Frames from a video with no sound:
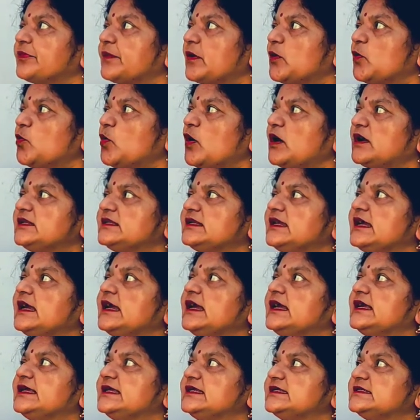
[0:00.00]
Number
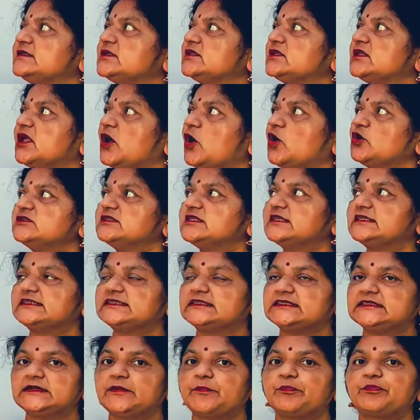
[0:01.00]
one,
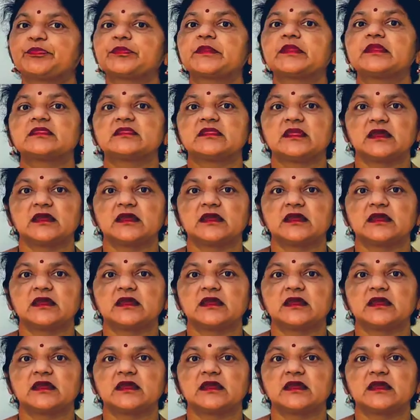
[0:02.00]
curiosity.